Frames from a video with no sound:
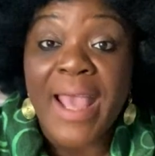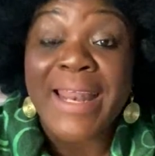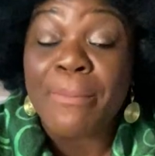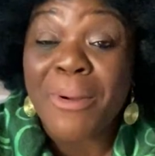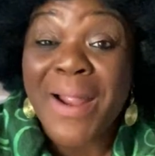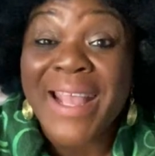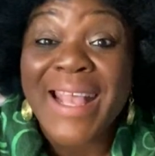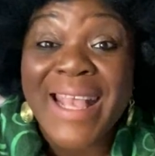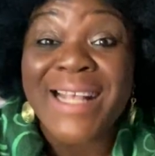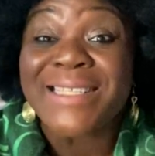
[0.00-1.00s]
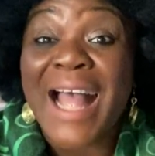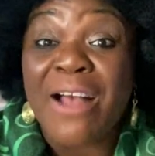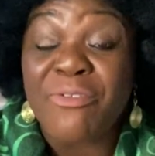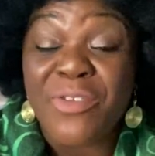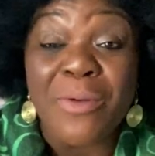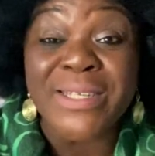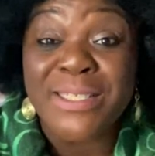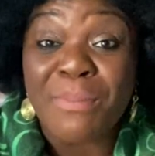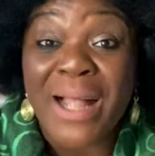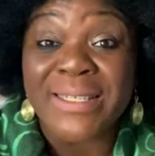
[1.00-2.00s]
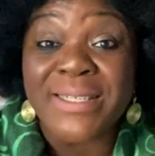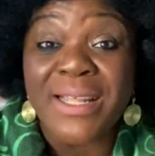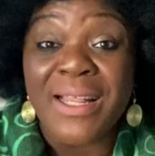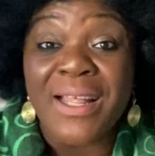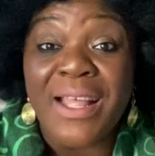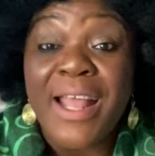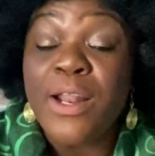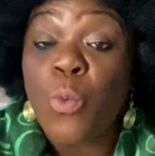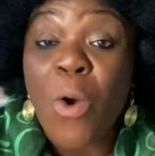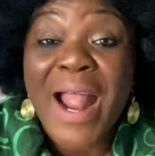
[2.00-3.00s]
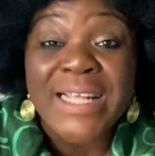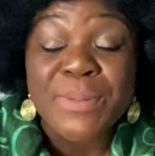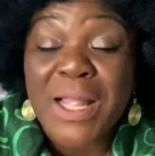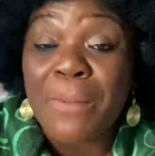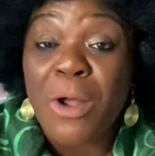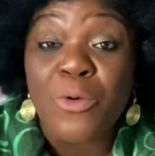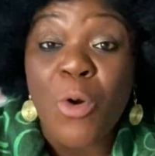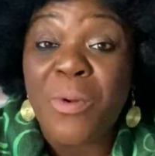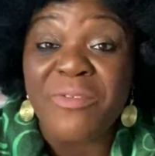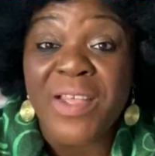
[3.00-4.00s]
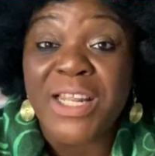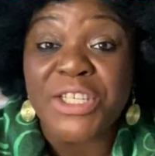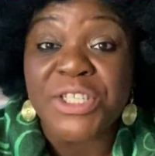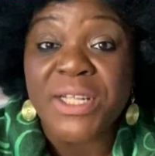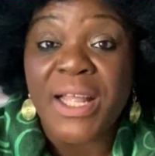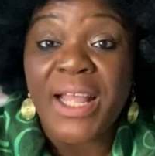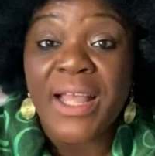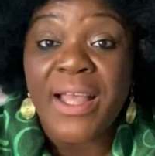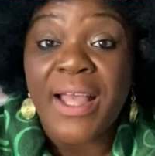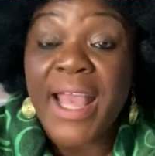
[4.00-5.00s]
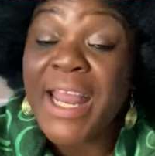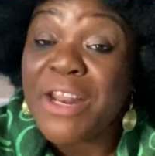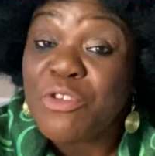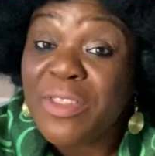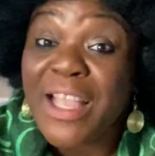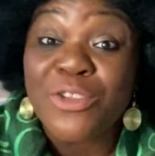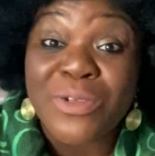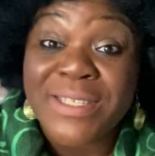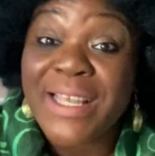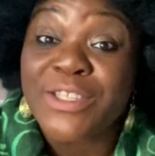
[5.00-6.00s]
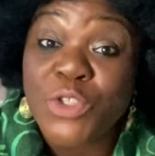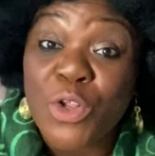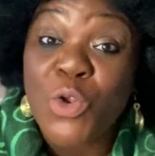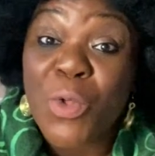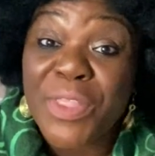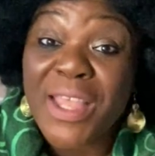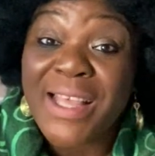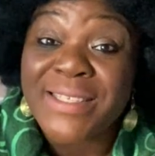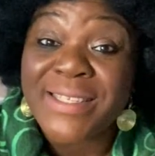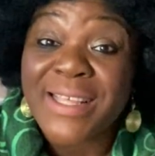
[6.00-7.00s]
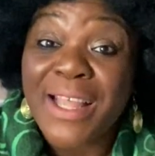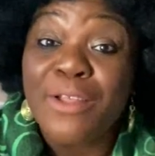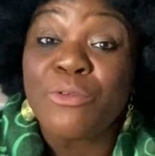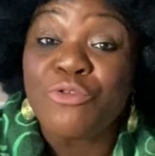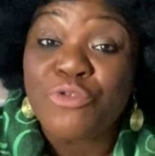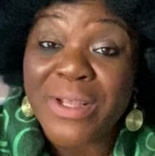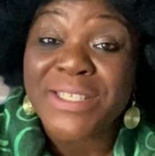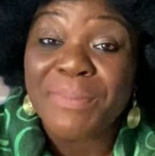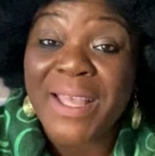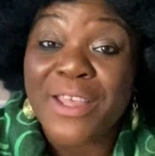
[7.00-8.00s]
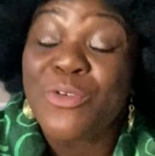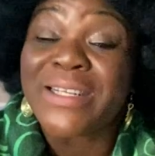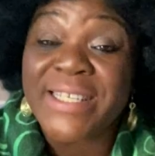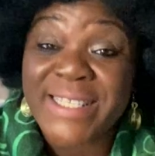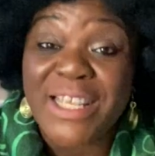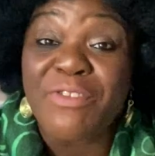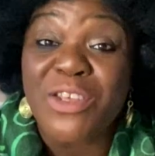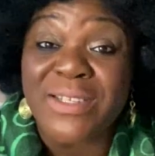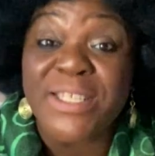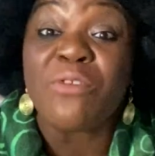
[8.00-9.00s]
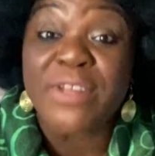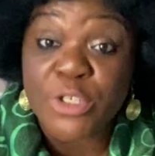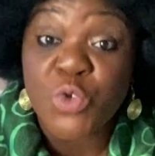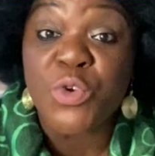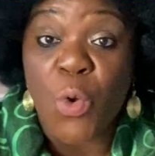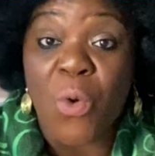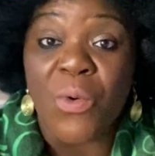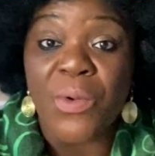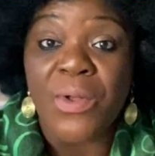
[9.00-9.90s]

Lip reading: And American kids are very smart. The world has become a global village. And if you think those kids don't know things, trust me, you are deceiving yourself. They do know.